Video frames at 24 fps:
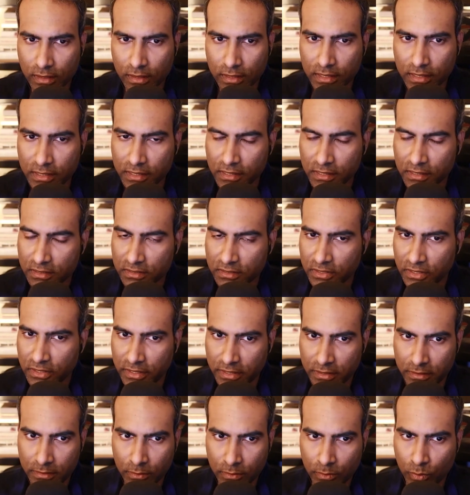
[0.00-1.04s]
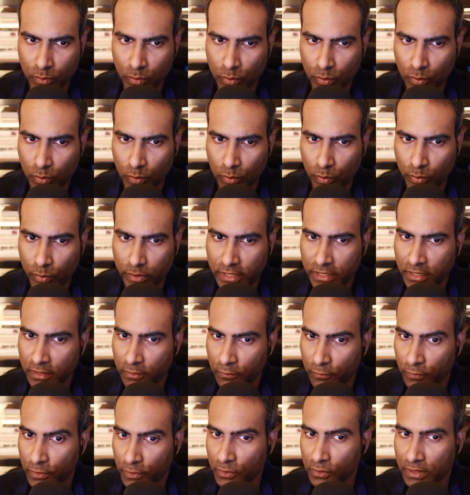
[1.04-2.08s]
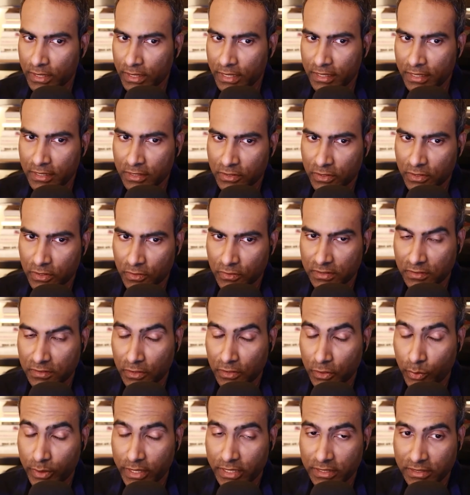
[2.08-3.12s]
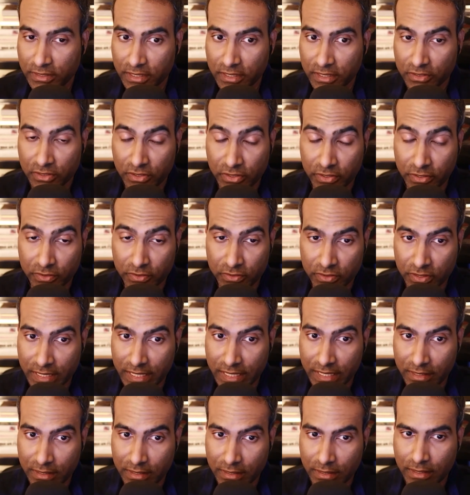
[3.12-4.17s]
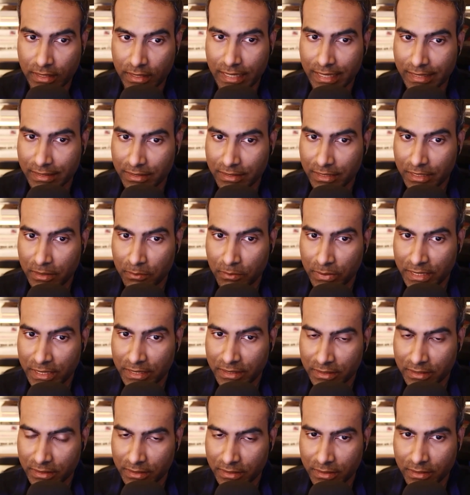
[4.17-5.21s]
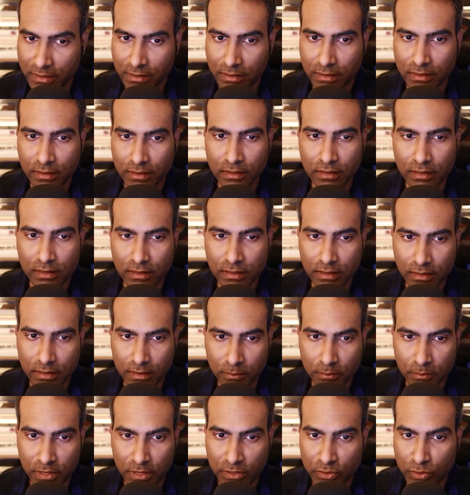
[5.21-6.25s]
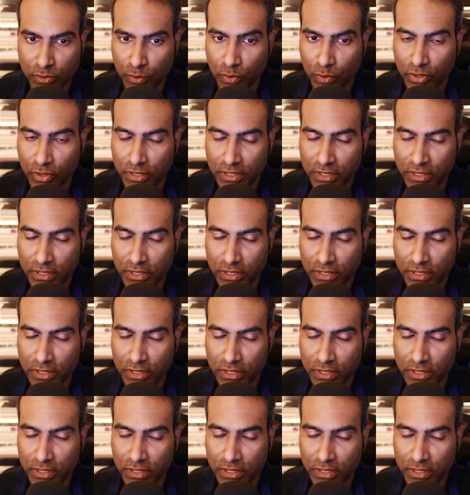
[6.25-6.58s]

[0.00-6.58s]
Earlier this year, within a few days of U.S. Secretary of State Antony Blinken being sworn